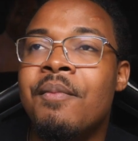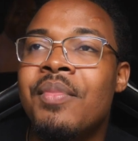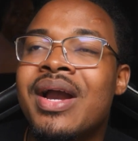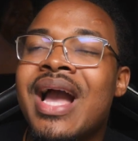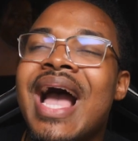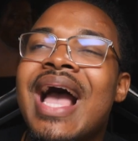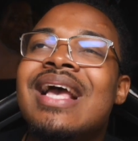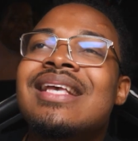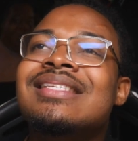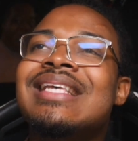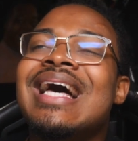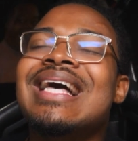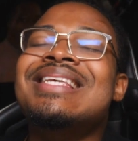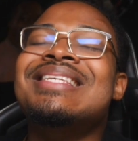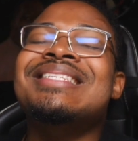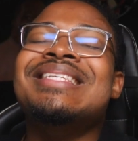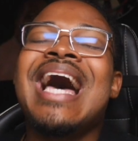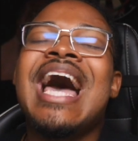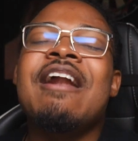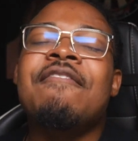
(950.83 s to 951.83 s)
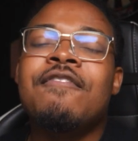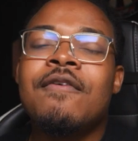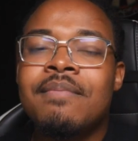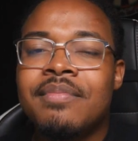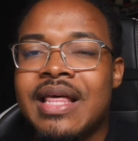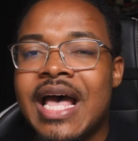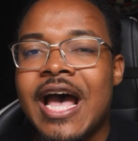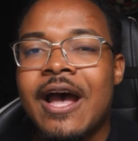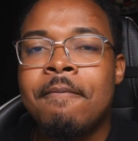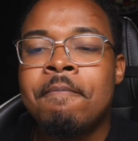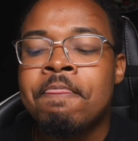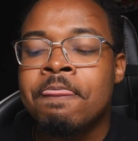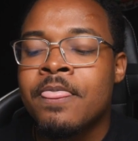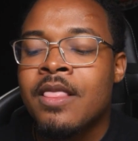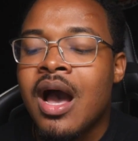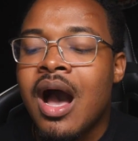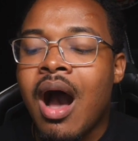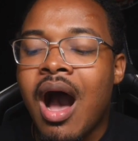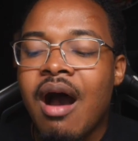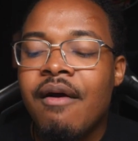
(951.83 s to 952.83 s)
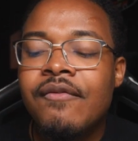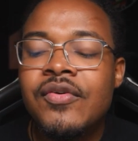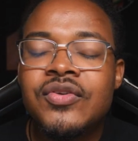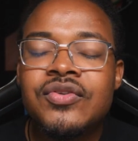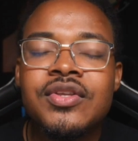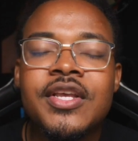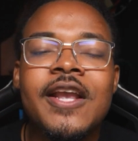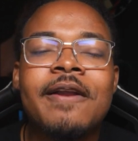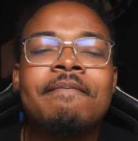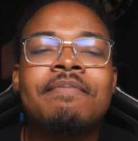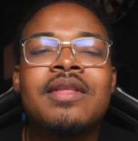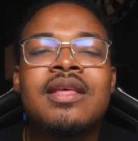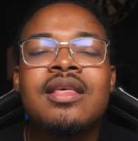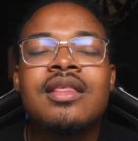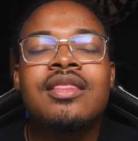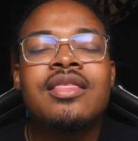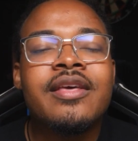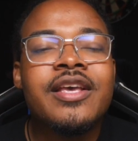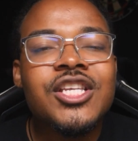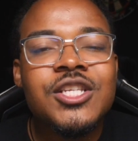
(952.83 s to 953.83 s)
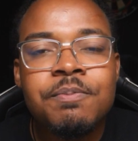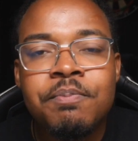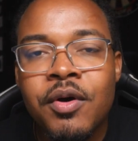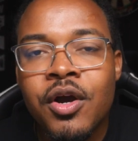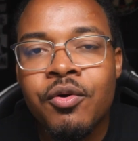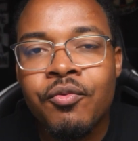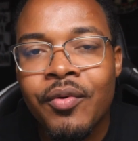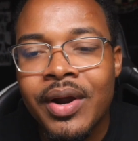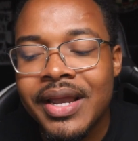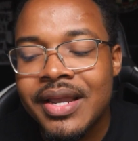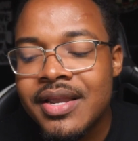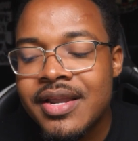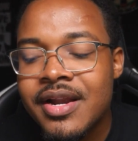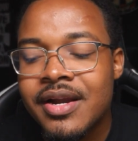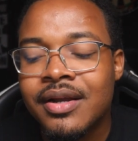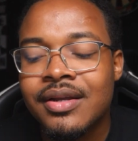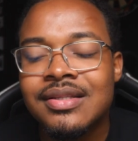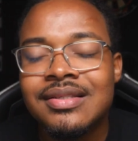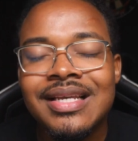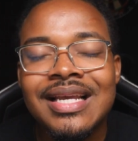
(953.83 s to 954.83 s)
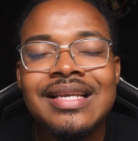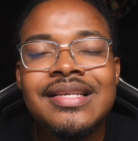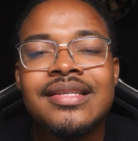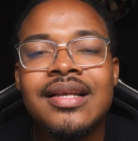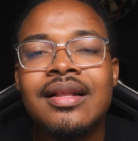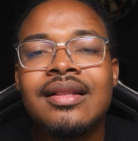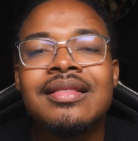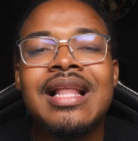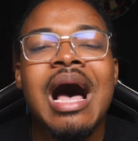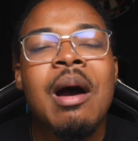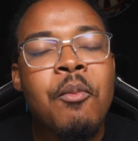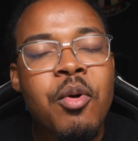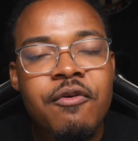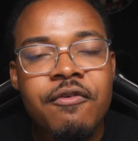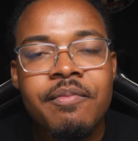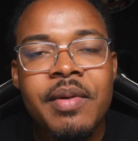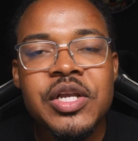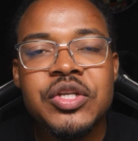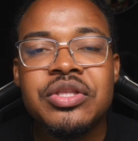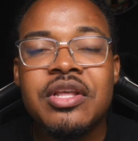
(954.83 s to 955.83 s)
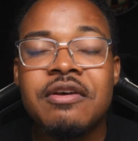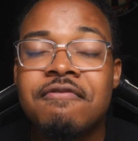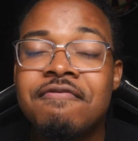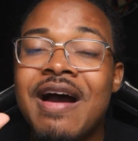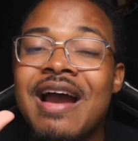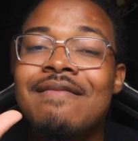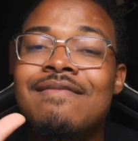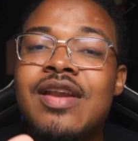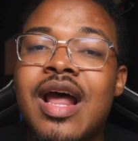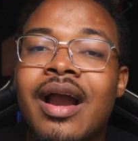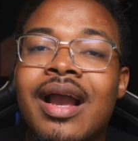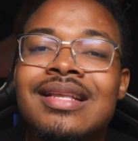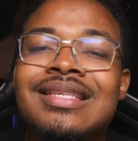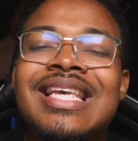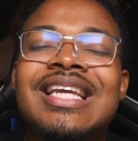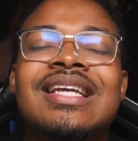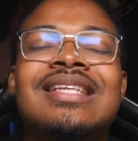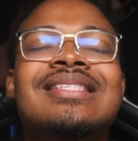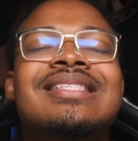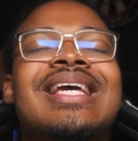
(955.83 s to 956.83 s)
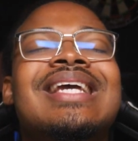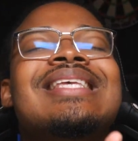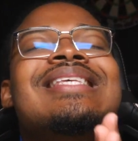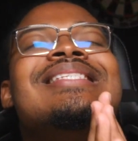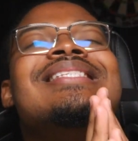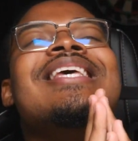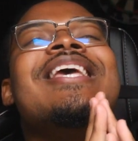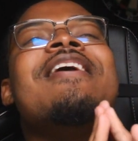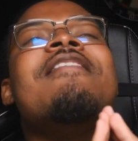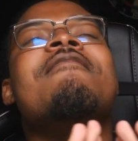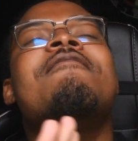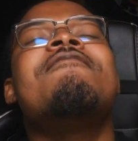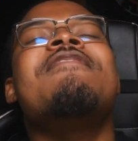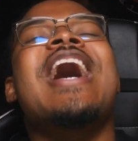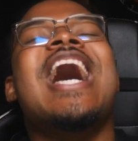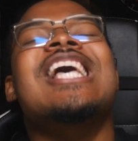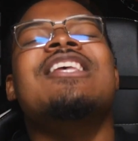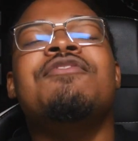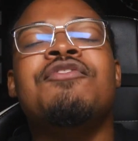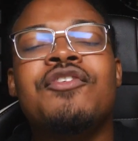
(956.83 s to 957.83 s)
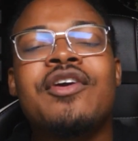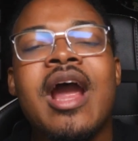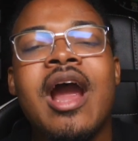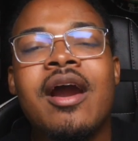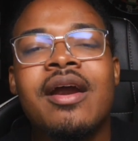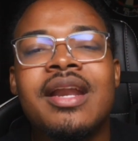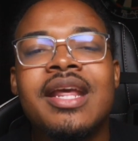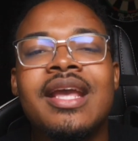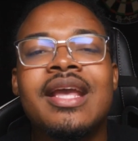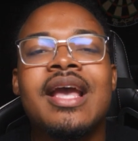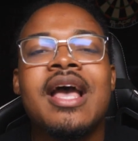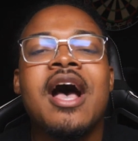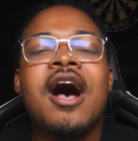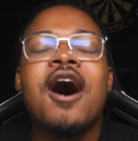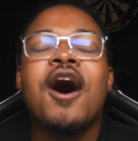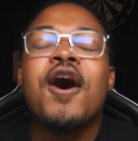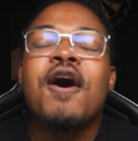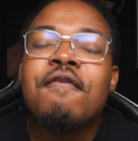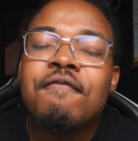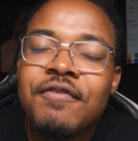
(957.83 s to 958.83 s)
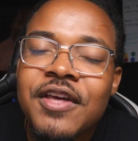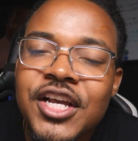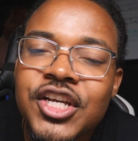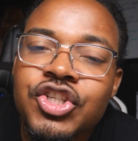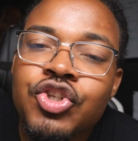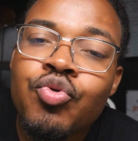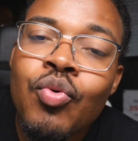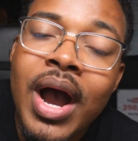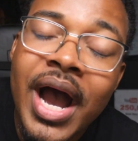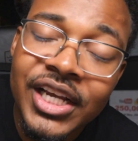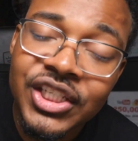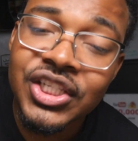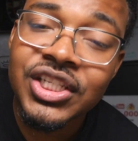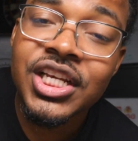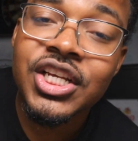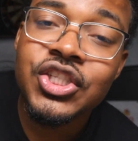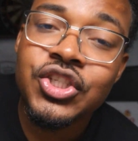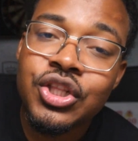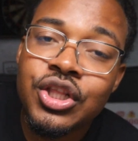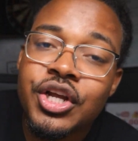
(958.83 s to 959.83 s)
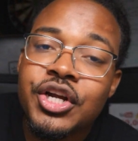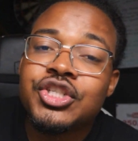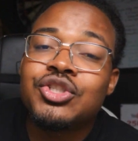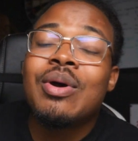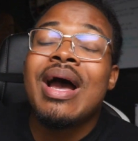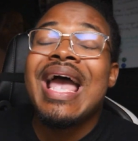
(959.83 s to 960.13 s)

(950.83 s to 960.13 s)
But guys, aside from that, obviously this book right here contains a lot more information than five nuggets. It contains a vast variety of things you actually need to learn.